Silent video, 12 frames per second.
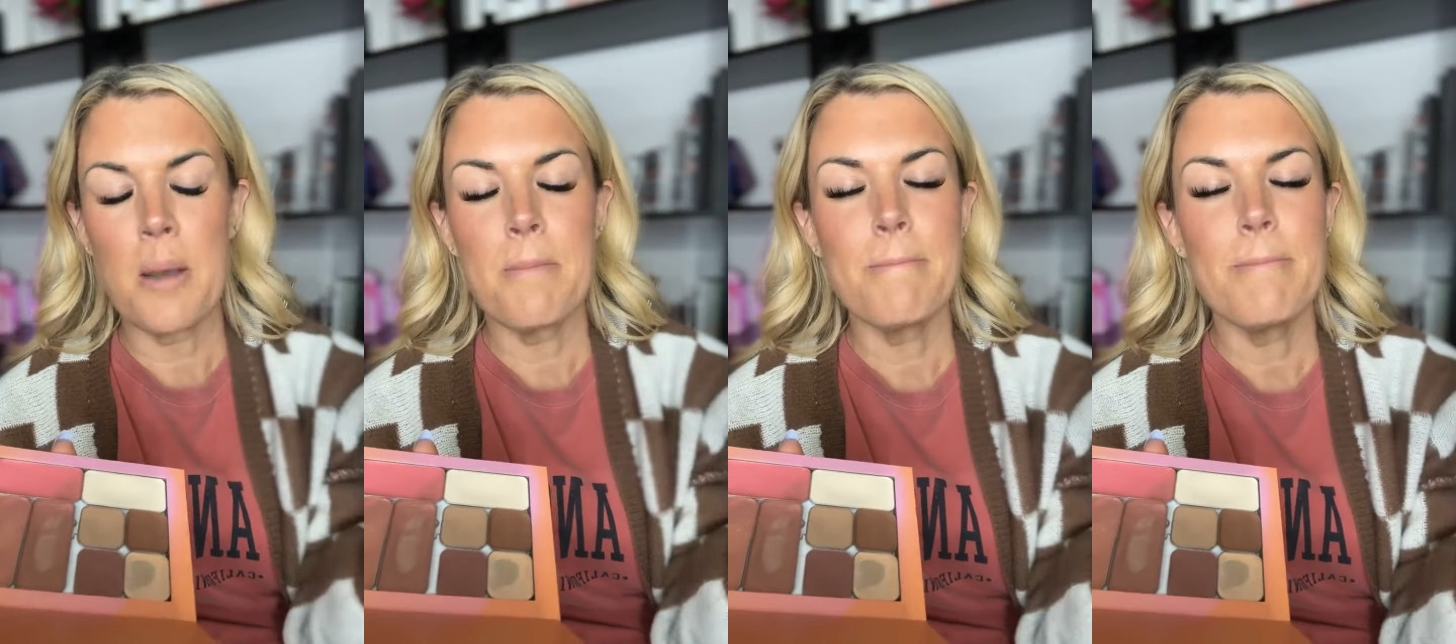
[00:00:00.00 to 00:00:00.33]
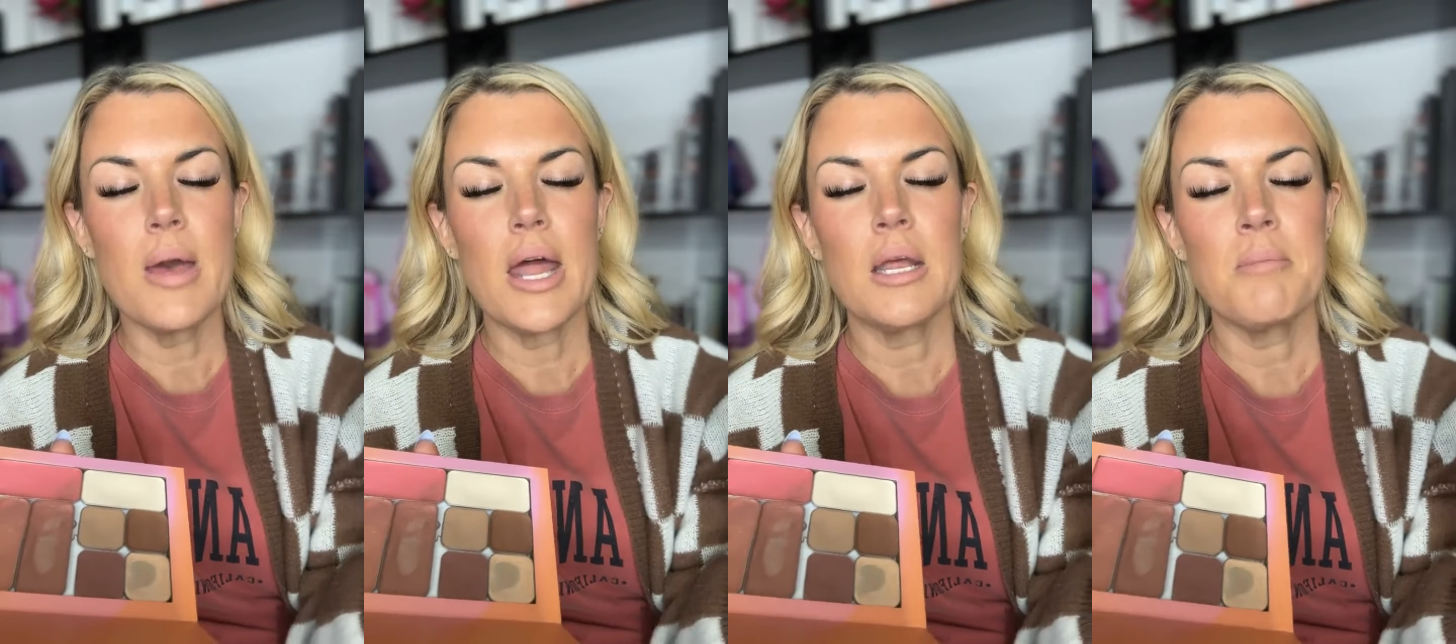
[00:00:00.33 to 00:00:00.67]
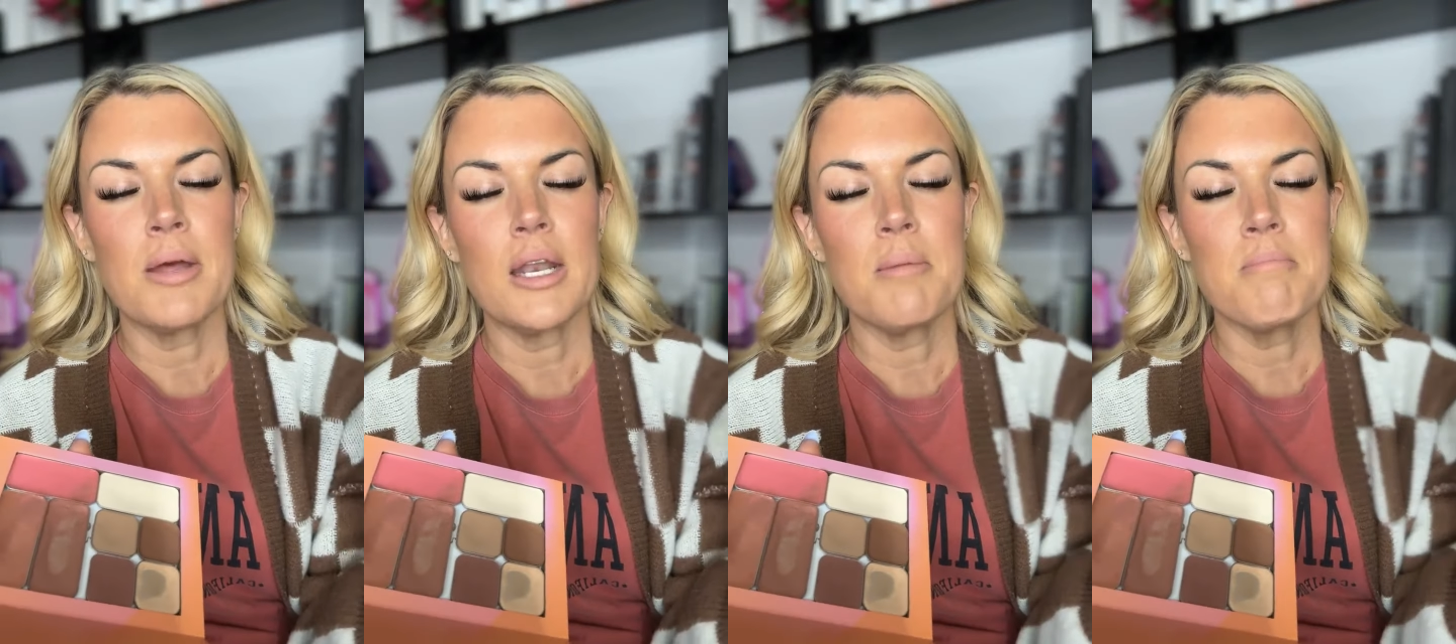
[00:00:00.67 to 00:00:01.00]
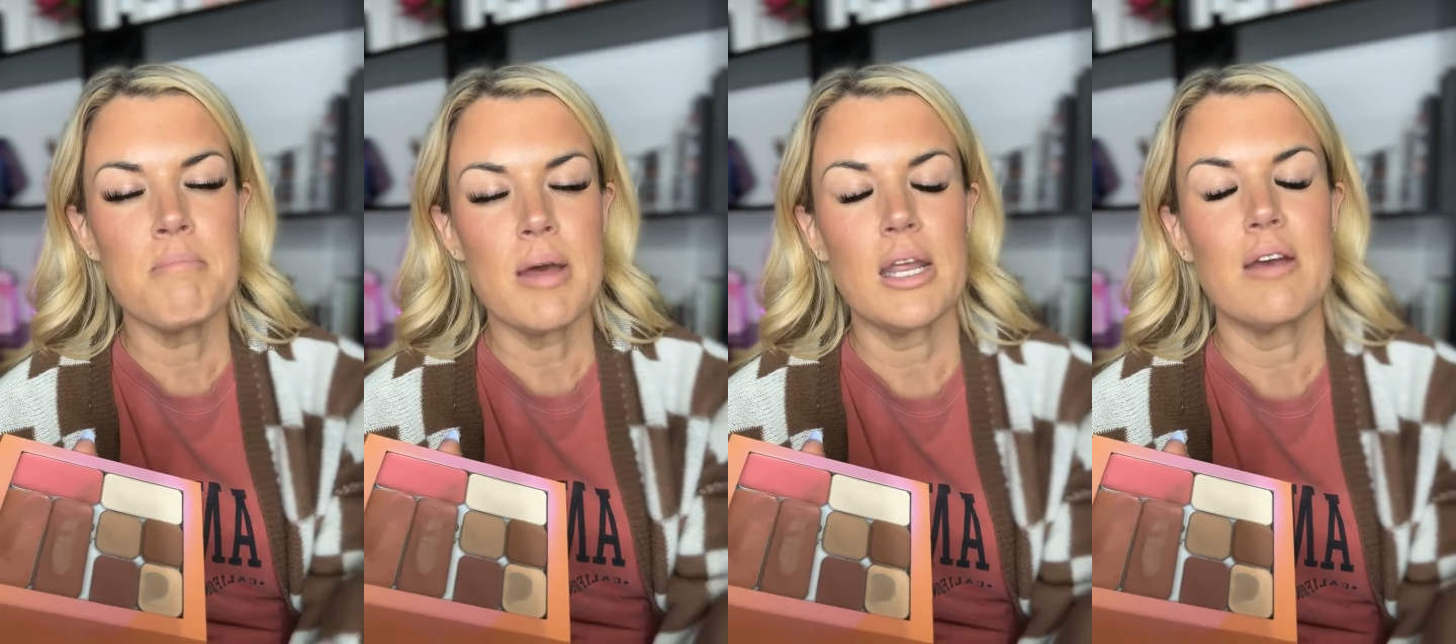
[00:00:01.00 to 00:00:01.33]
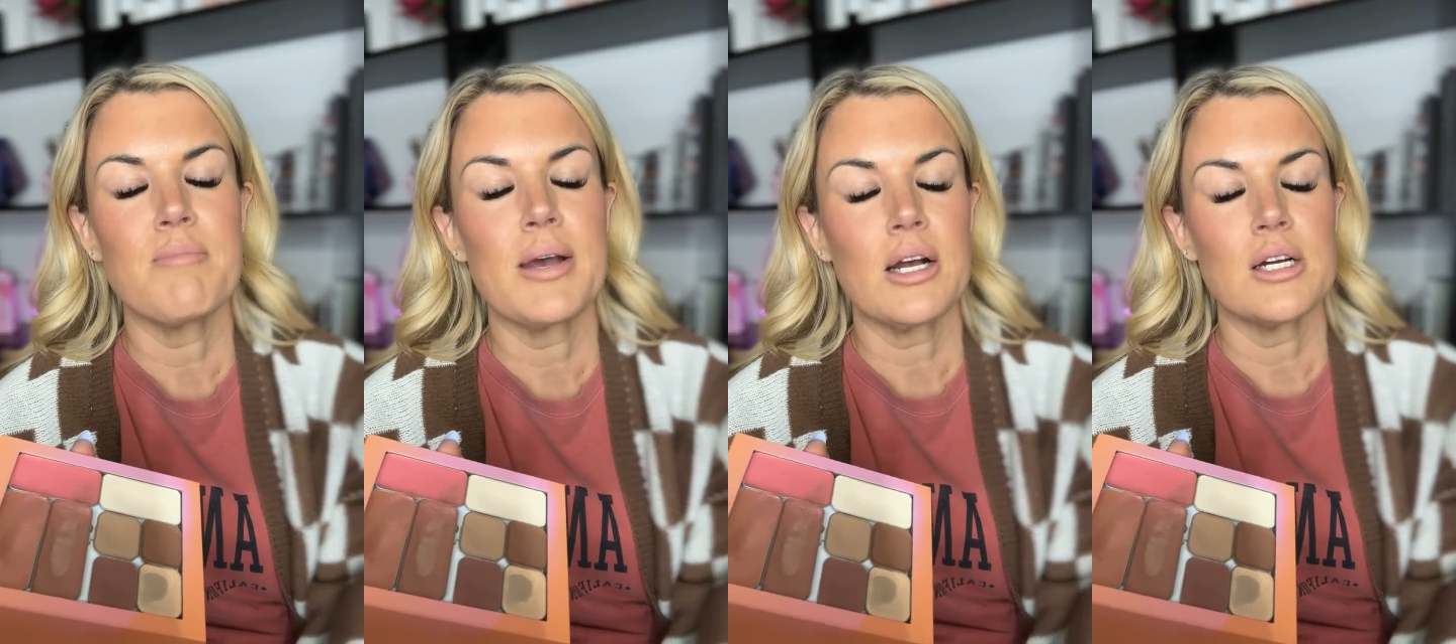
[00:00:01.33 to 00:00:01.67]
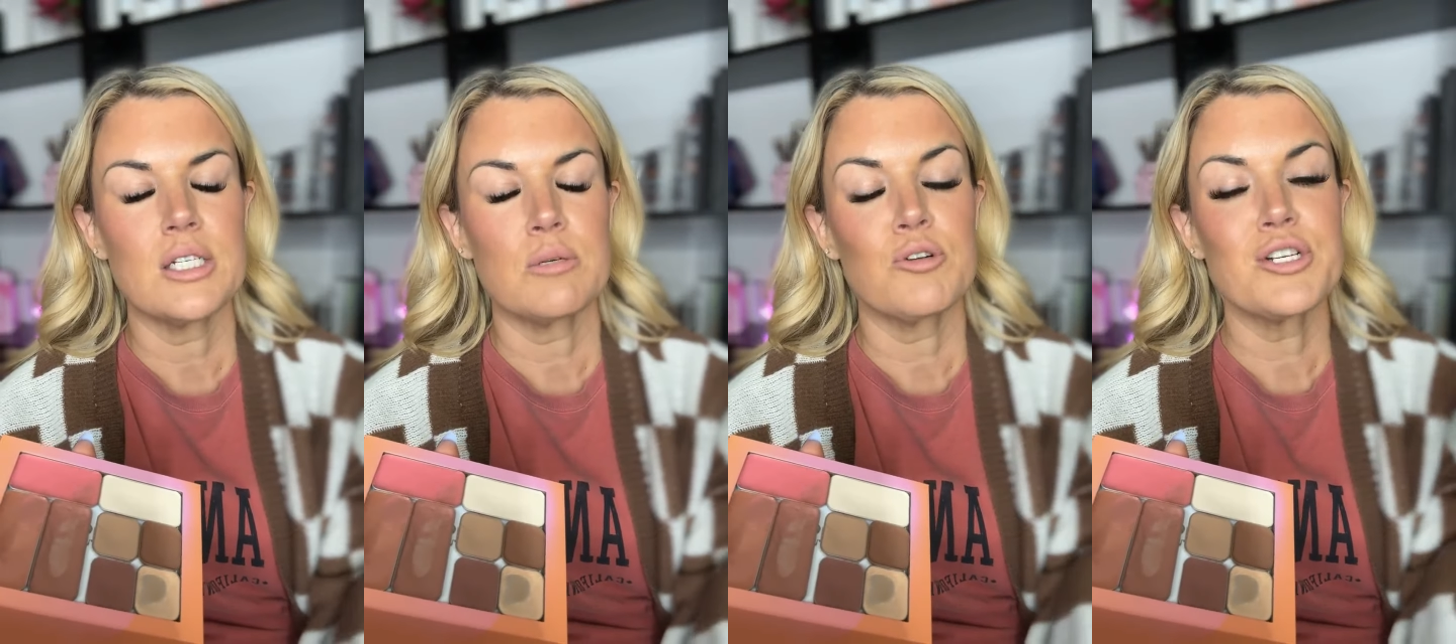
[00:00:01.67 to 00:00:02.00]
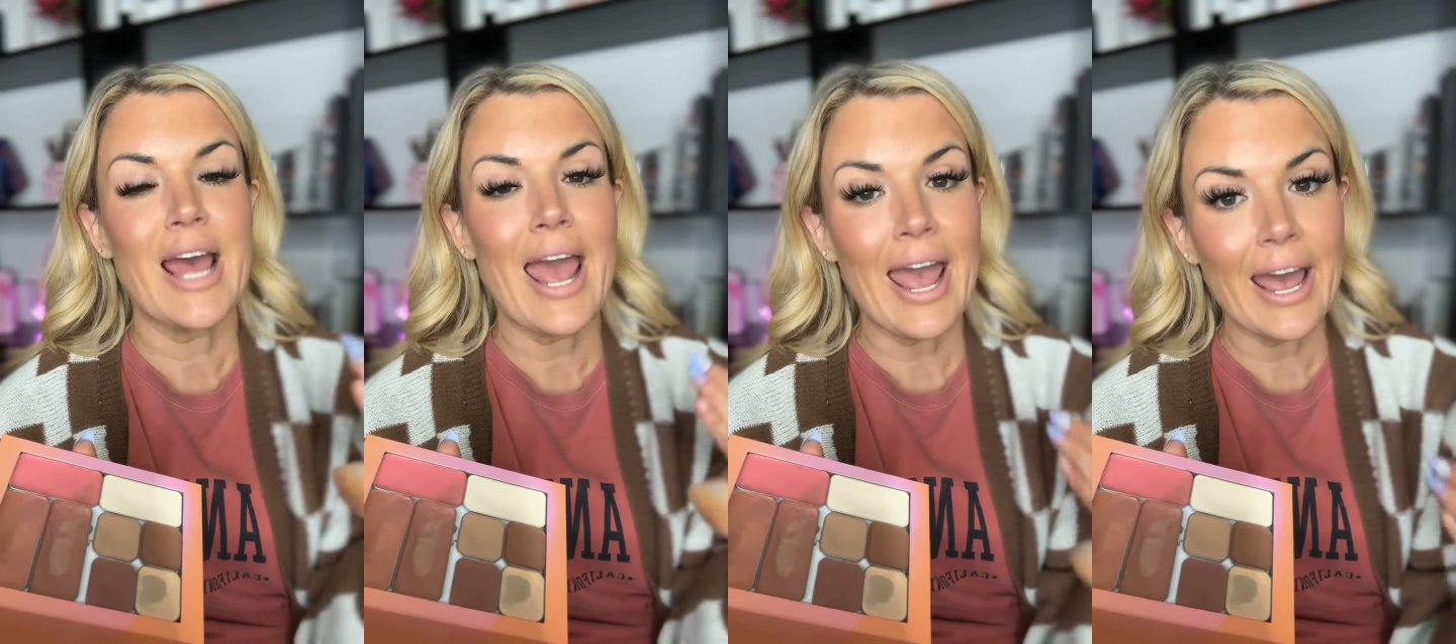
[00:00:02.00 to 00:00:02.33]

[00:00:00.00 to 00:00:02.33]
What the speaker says: And many, many, many of my customers